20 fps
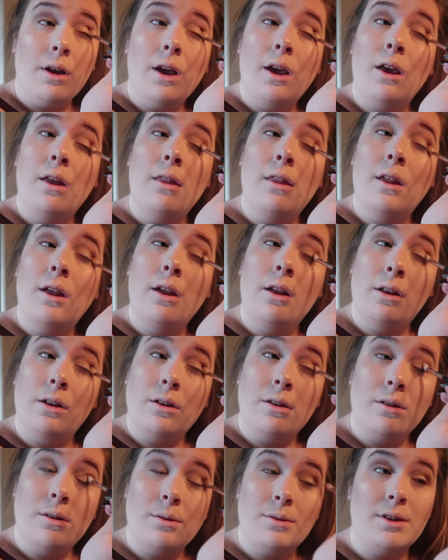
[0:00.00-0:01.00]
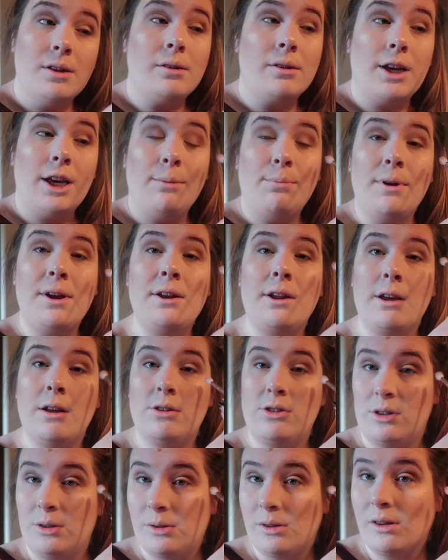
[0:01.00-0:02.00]
And then still keeping it
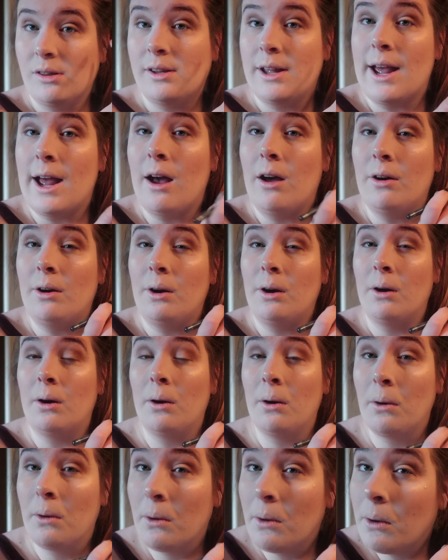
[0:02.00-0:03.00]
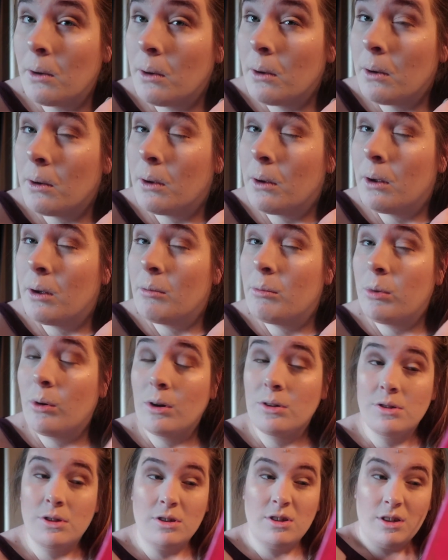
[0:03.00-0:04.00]
just on the outer
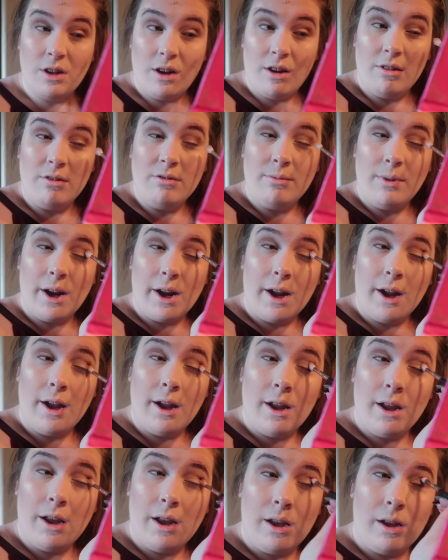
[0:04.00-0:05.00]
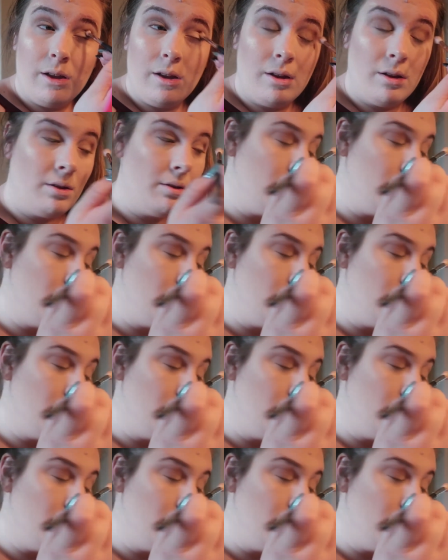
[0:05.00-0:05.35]
portion of my eye.